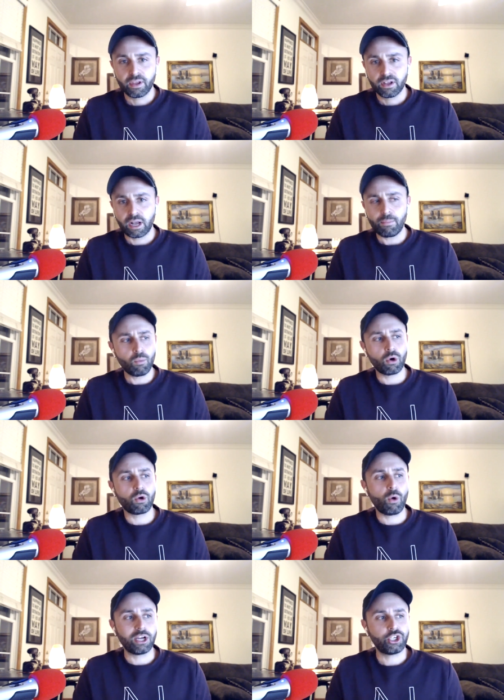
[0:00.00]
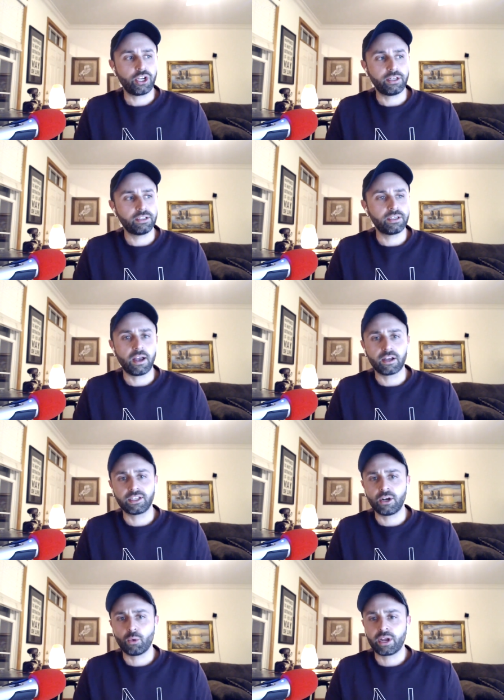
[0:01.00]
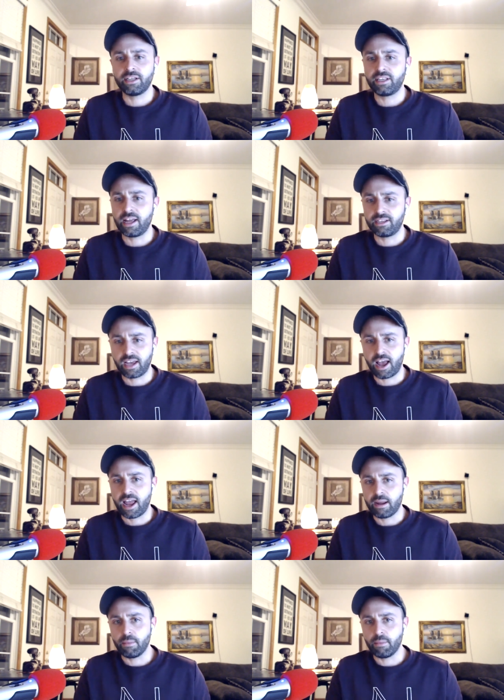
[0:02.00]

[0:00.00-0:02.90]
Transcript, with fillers: a couple more questions, uh, cause I know we're getting to that time.